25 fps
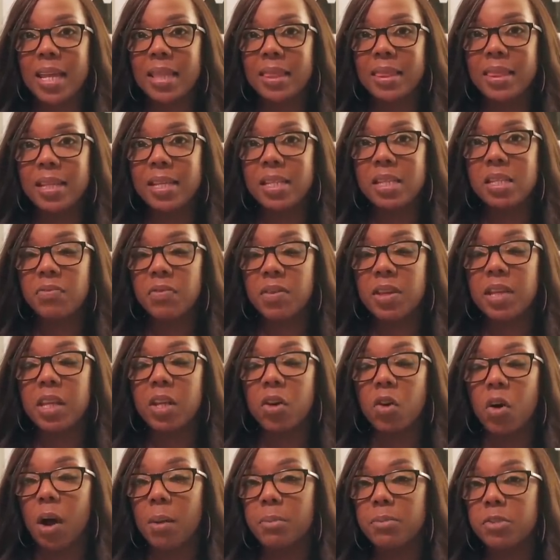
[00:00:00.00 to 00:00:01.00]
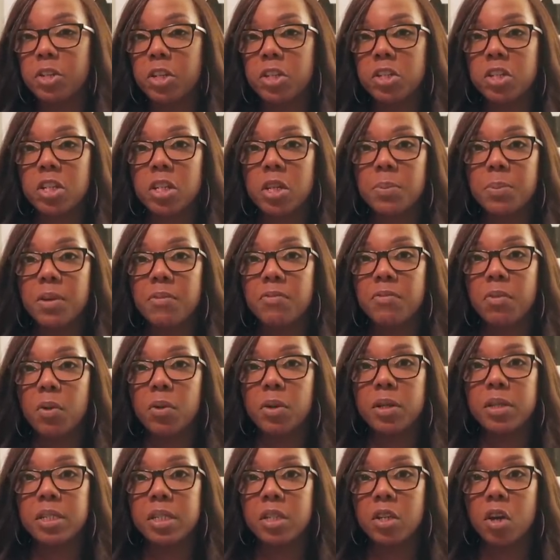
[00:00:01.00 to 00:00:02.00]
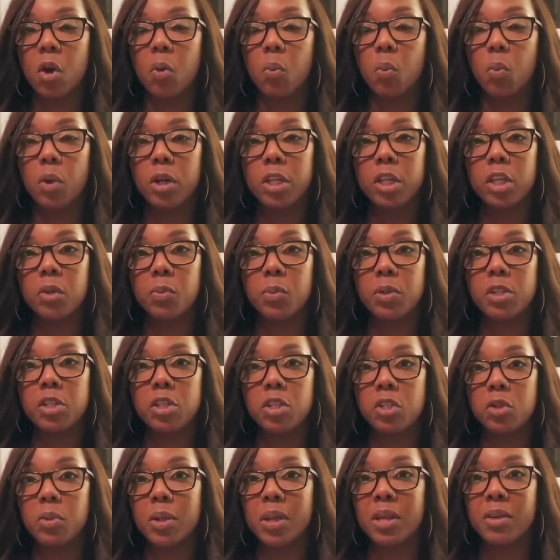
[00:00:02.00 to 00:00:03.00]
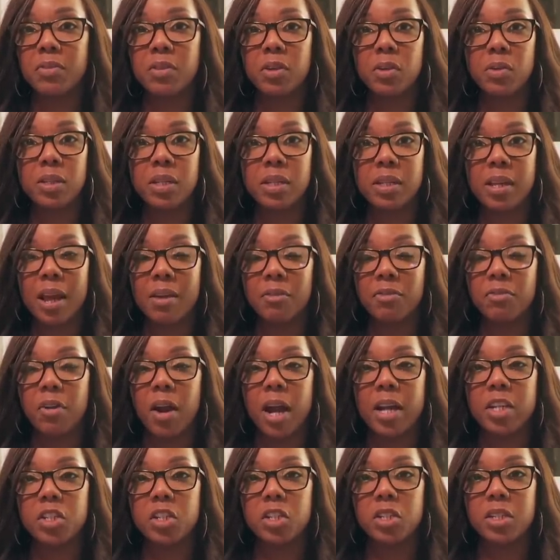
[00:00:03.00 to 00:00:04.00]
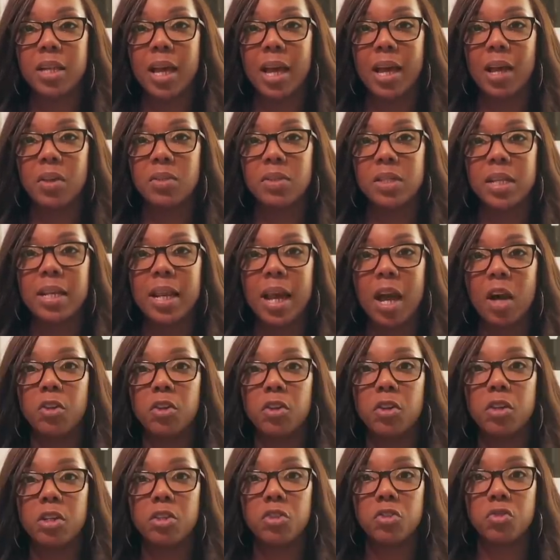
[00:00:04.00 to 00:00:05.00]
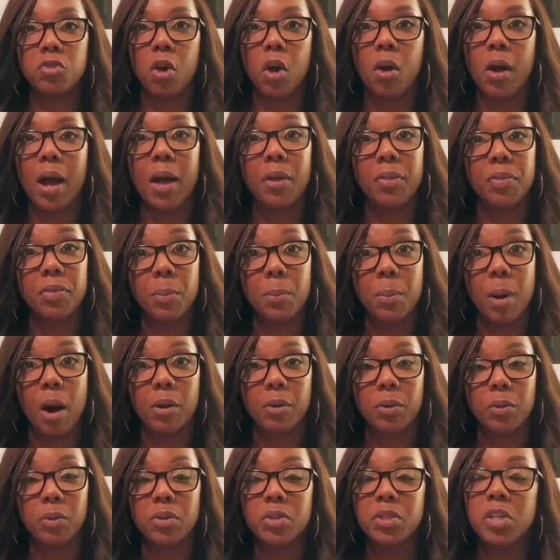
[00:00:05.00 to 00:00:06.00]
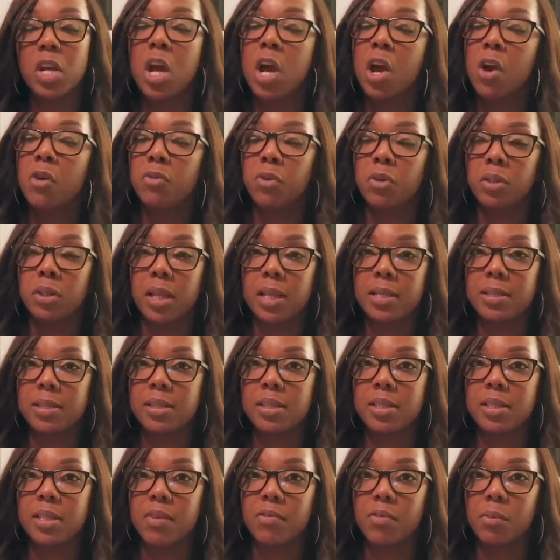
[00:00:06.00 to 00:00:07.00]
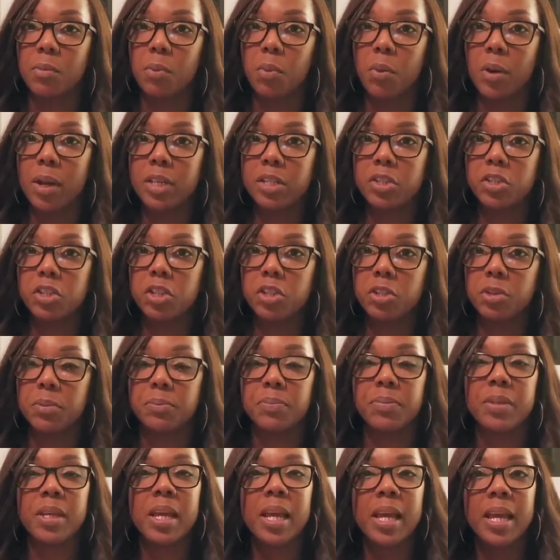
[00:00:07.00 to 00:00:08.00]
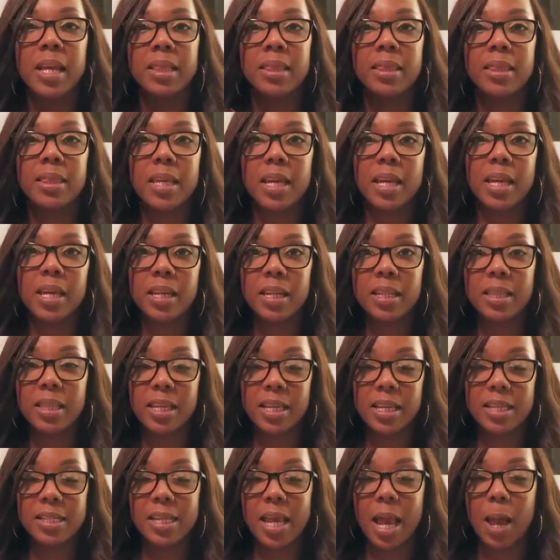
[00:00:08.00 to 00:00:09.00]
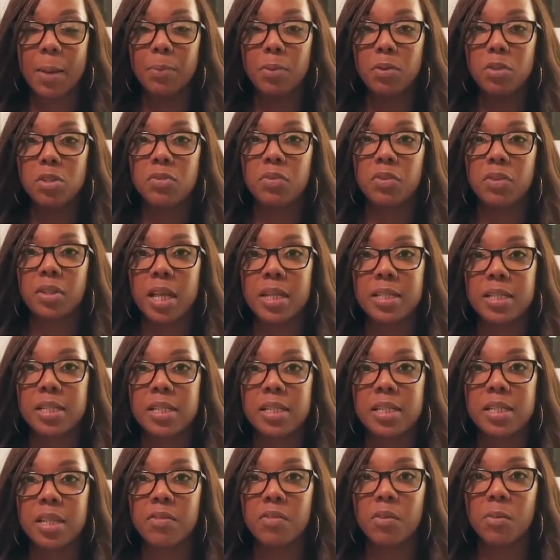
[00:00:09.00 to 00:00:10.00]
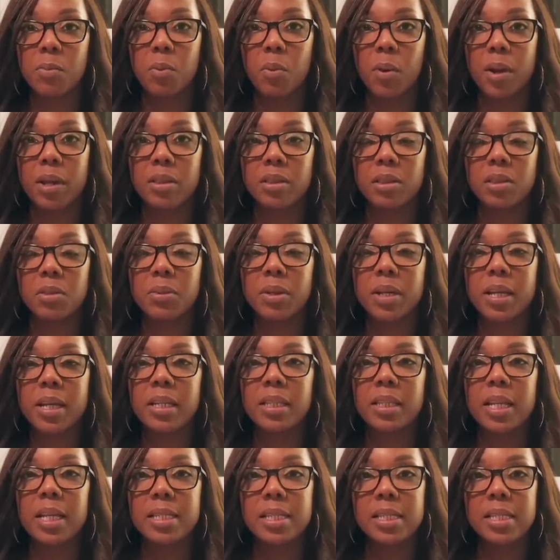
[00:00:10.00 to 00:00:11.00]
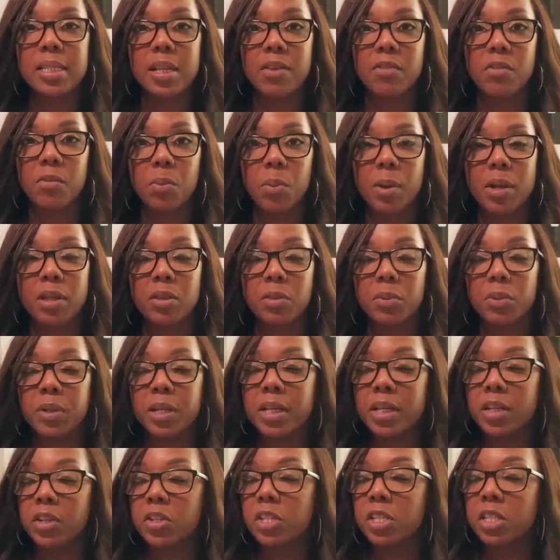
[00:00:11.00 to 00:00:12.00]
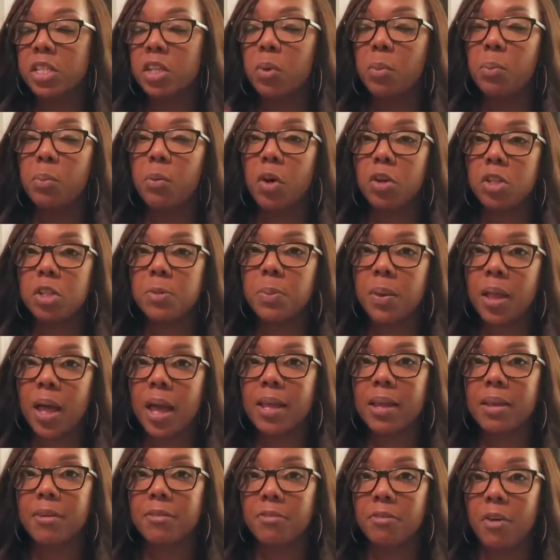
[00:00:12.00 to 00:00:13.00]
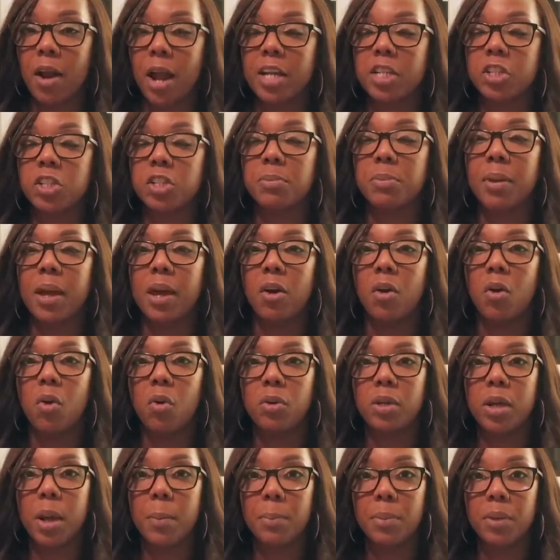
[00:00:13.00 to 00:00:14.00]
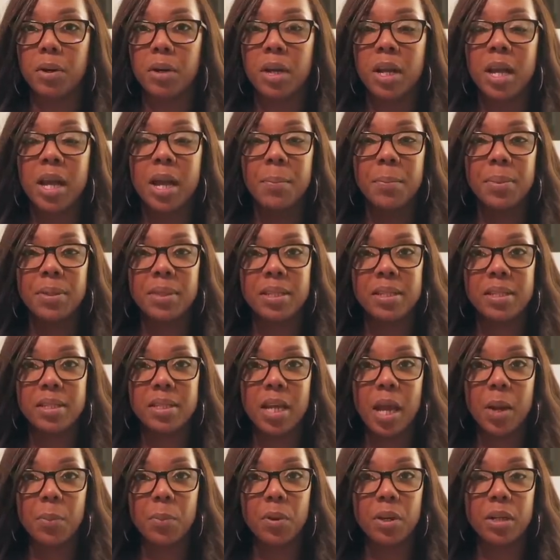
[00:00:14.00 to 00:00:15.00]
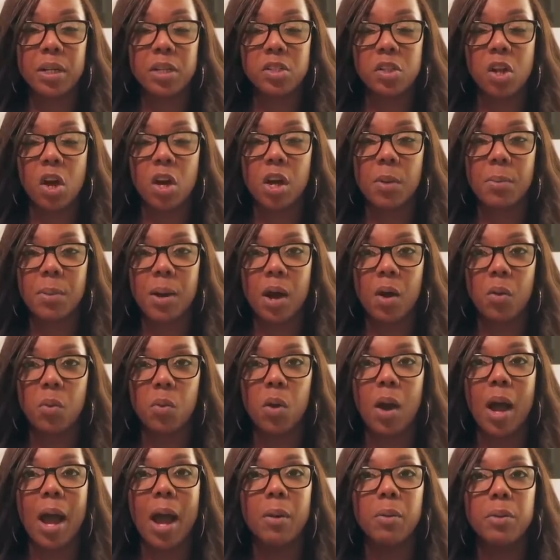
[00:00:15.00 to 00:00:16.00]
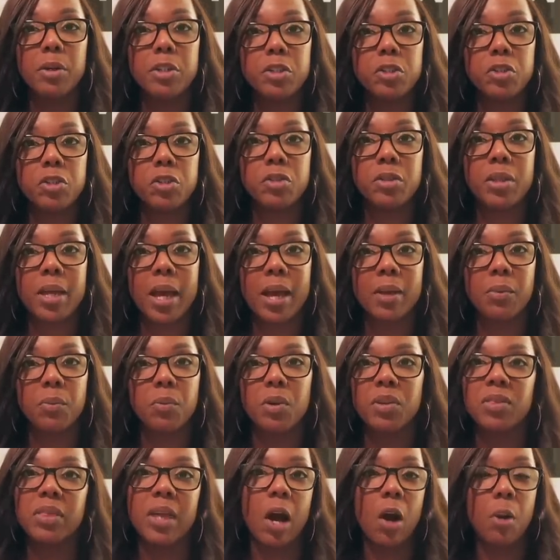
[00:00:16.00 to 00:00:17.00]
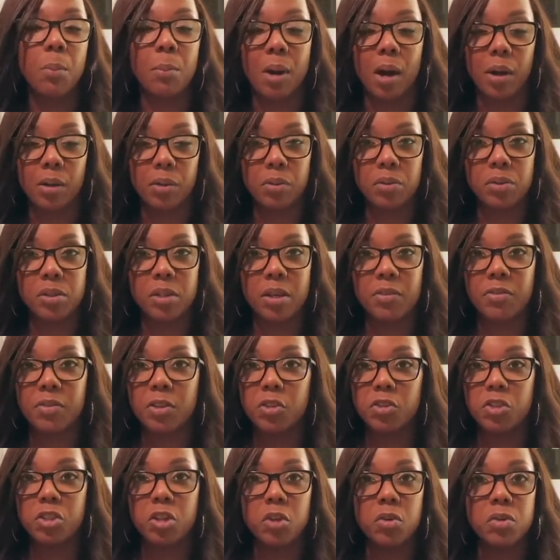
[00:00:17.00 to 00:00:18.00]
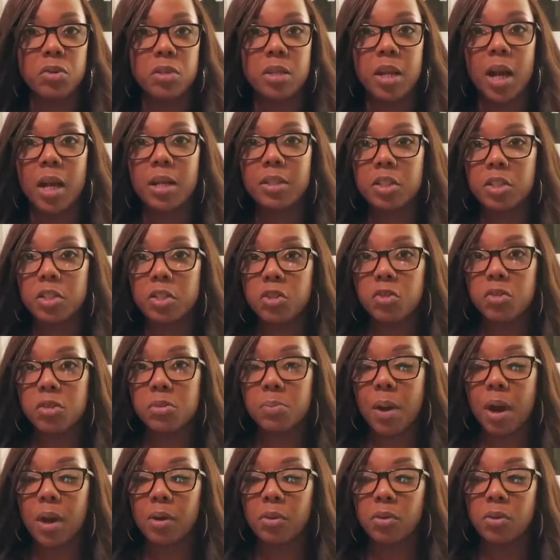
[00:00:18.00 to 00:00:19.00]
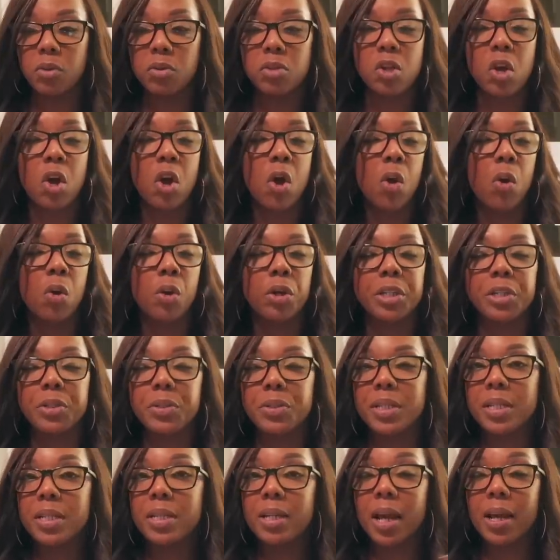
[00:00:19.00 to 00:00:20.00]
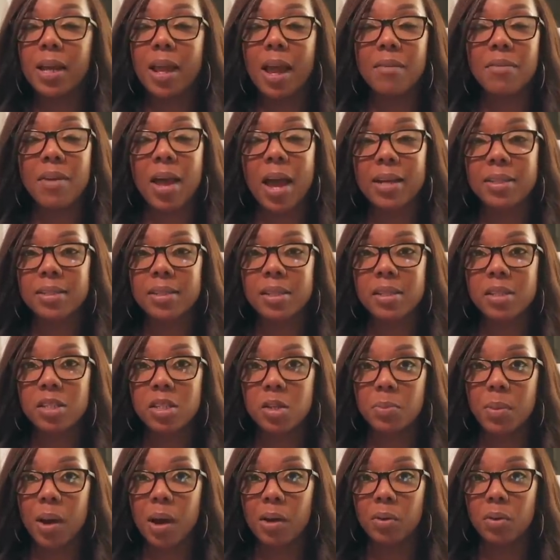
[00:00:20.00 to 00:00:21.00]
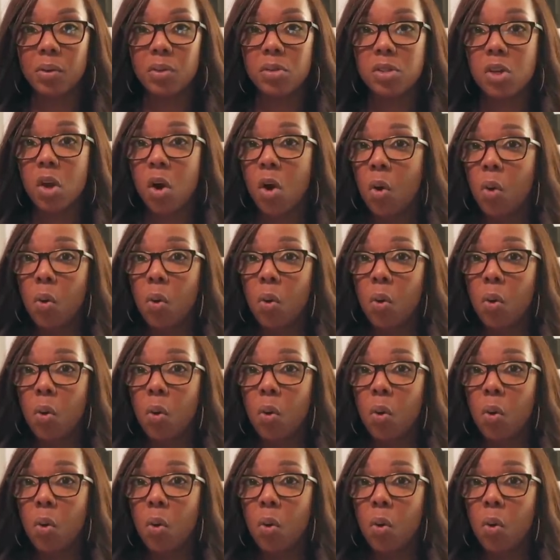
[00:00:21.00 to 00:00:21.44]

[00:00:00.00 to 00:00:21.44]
in this video I'm just going to be focusing on what you would do if you didn't have fraction tiles and how you can draw out the models for lesson seven point two. Then in the examples for lesson seven point three, lesson seven point three, you're still multiplying a fraction by a whole number, but this time we're going to talk about, well, how would you do that without models? If you chose not to use models, or you did not have access to models,